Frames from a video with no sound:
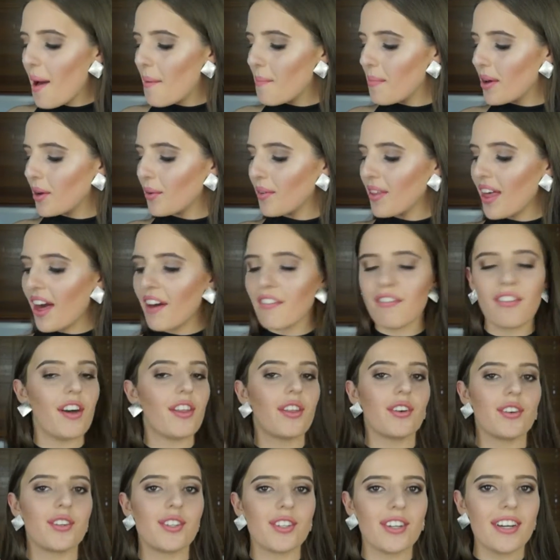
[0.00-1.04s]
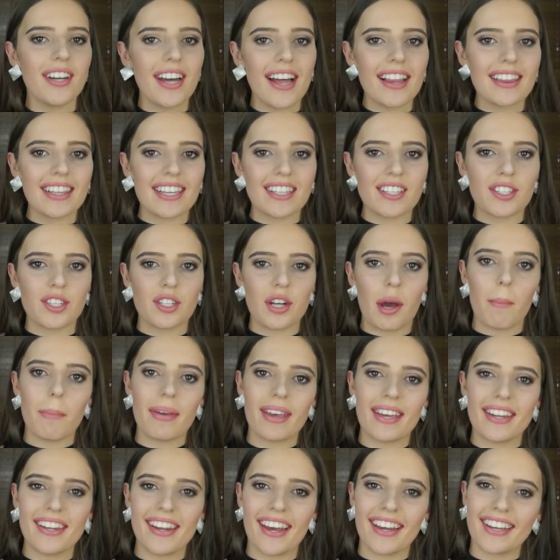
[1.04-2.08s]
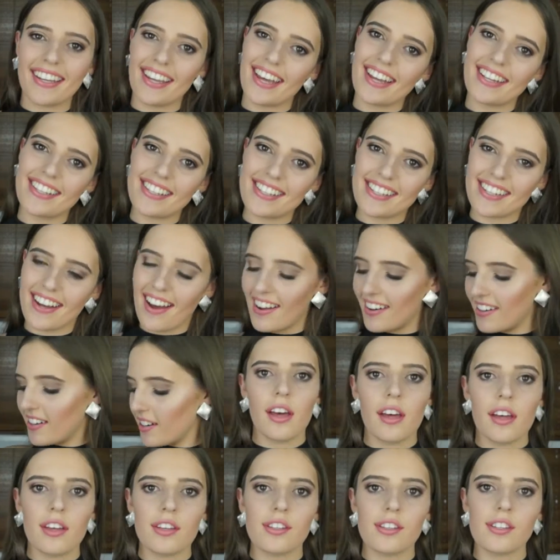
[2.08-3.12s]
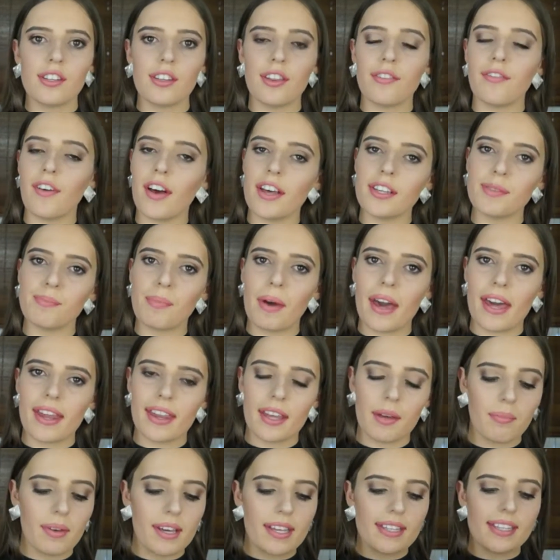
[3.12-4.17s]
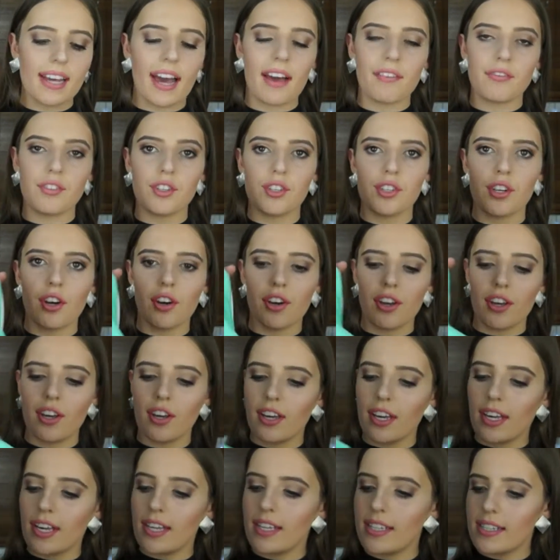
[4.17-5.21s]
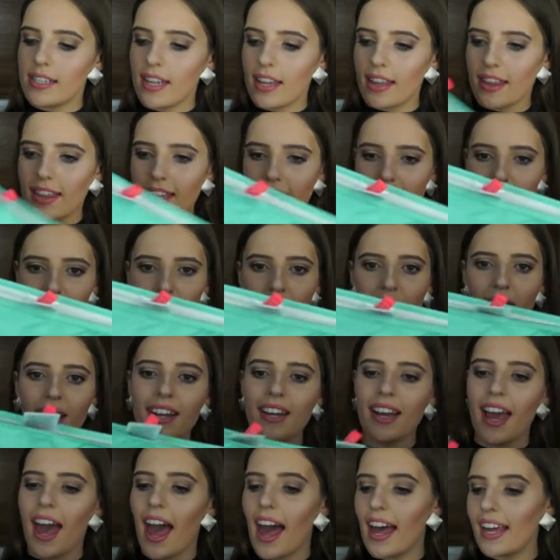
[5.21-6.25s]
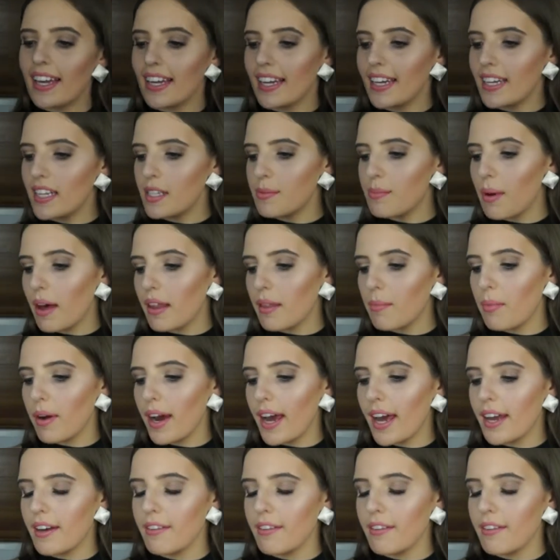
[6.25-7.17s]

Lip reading: But without further ado, let's jump in and get started. So the first bathing piece I have to show you is this one, and it is by the brand